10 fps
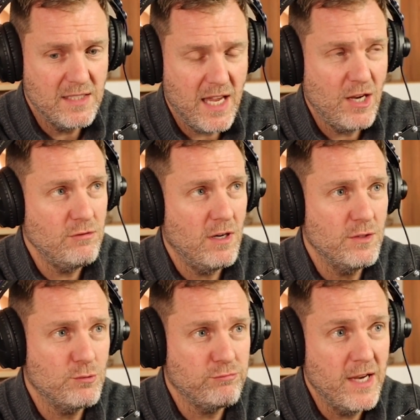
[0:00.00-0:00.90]
tech
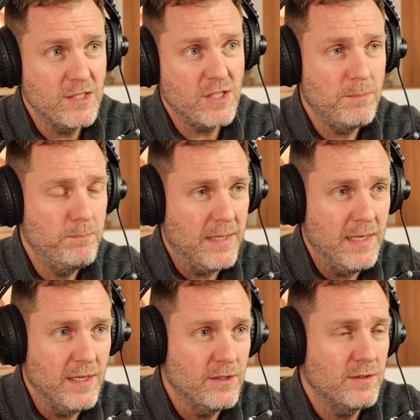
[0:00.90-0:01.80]
crunch, raised a
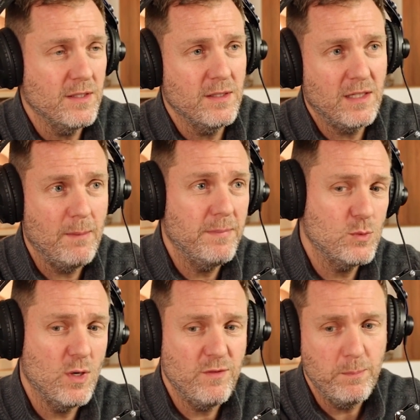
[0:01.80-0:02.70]
billion and
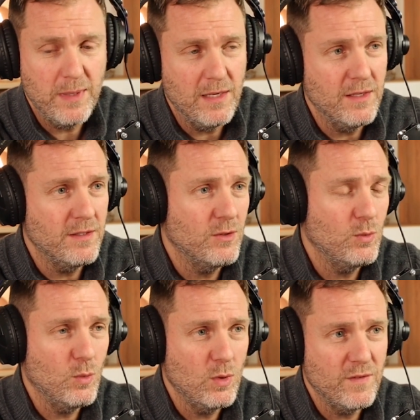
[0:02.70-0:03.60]
companies worth a billion and all,
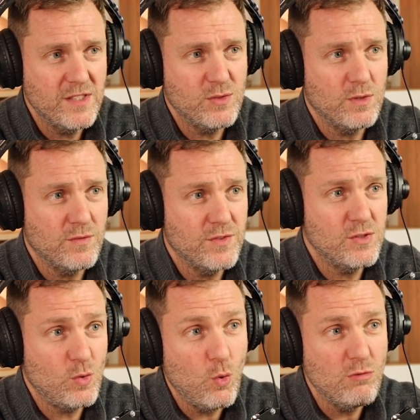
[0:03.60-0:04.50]
all of this sort of
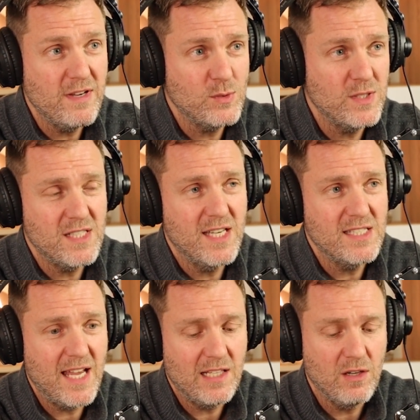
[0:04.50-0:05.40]
stories we see as
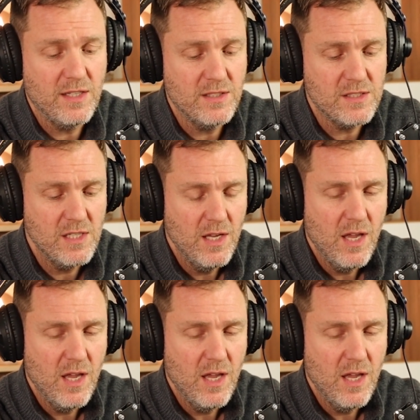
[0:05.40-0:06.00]
headlines.